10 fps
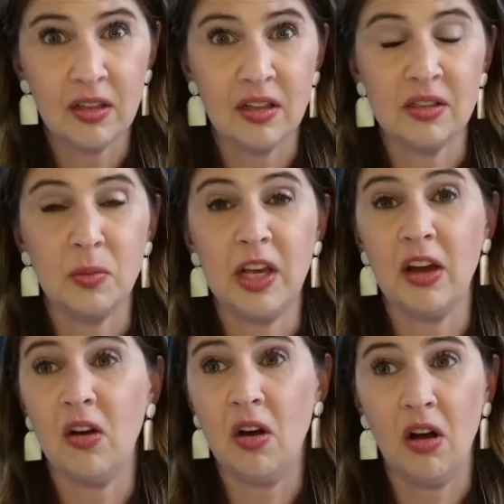because we
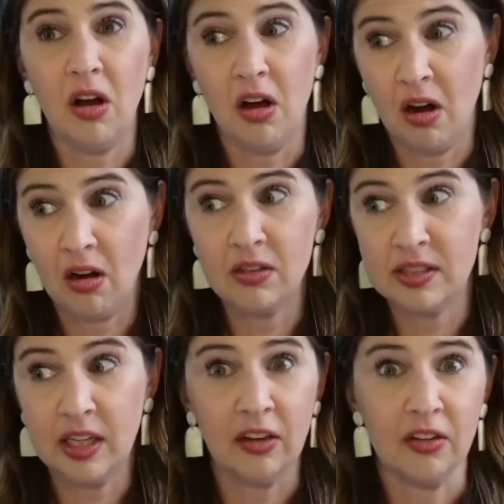are
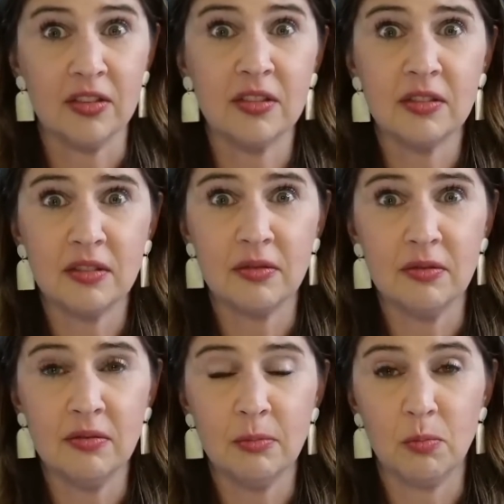sinners,
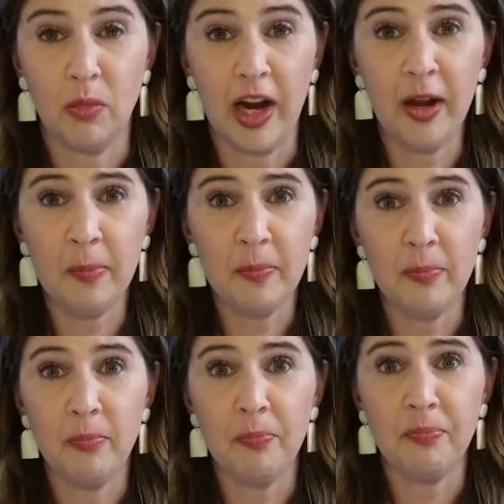right?
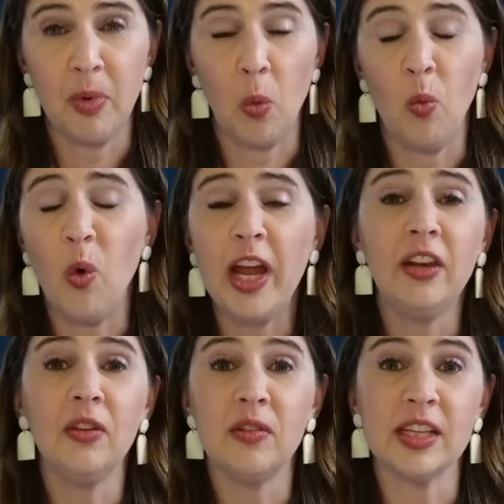But when
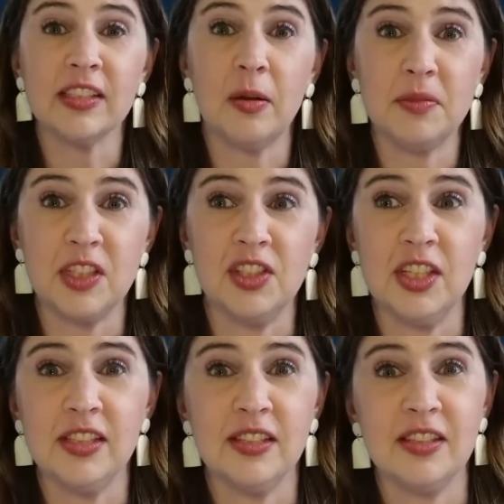you've accepted
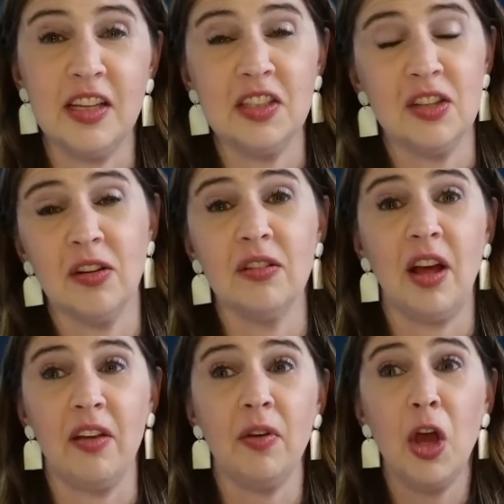Jesus into your
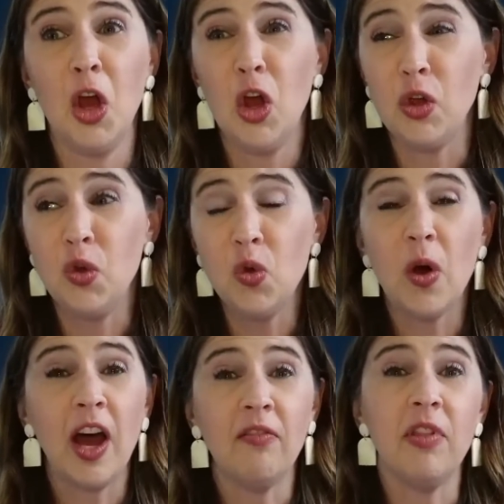life, you
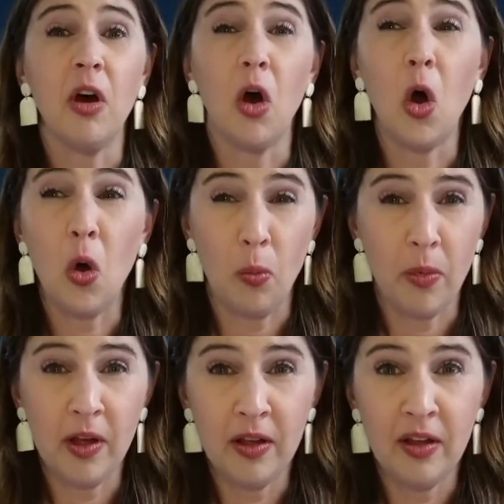have the hope
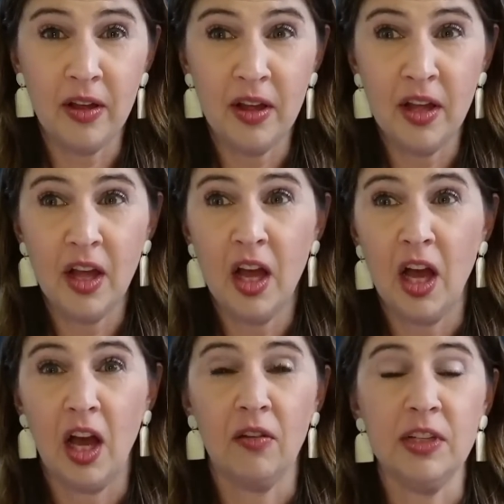
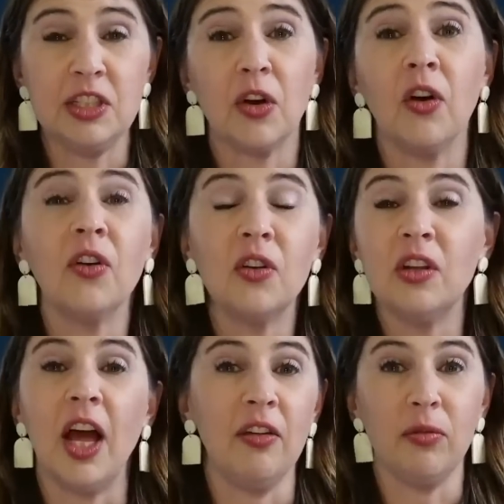of eternal
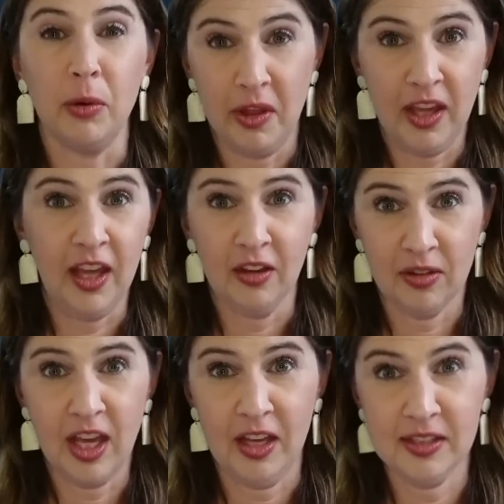life with the King of
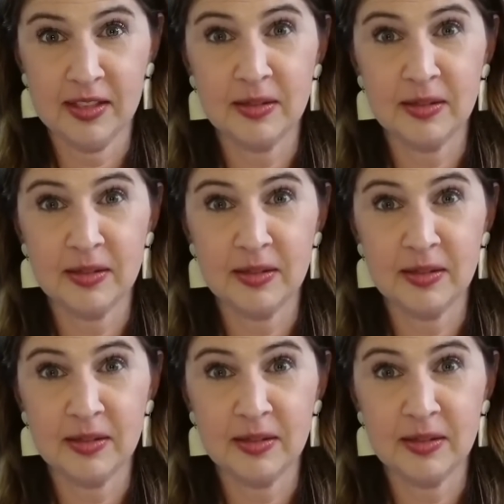Kings.